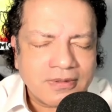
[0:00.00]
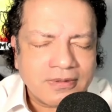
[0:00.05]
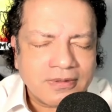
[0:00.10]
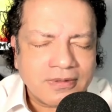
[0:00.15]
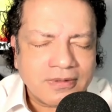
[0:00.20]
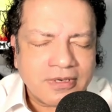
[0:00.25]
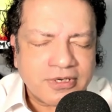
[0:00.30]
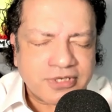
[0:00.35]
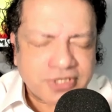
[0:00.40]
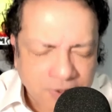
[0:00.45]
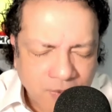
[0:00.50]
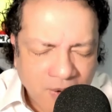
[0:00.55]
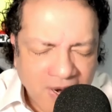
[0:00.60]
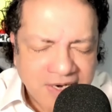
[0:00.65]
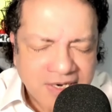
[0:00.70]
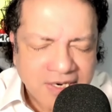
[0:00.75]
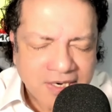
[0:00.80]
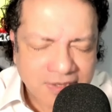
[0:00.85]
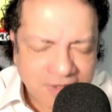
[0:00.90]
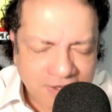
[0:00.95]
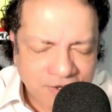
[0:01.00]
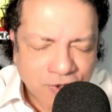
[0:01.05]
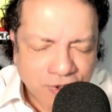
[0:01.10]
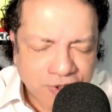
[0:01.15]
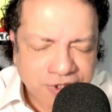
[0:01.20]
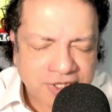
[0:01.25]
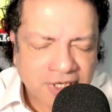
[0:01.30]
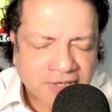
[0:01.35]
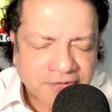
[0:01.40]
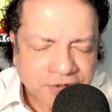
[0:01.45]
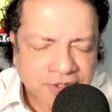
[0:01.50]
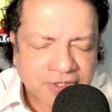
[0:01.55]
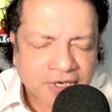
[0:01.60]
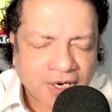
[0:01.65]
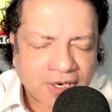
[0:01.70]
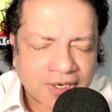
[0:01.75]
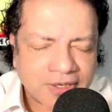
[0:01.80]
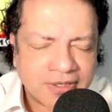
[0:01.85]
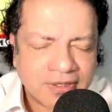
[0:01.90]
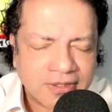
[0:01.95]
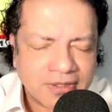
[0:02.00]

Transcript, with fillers: Surrender yourself to God.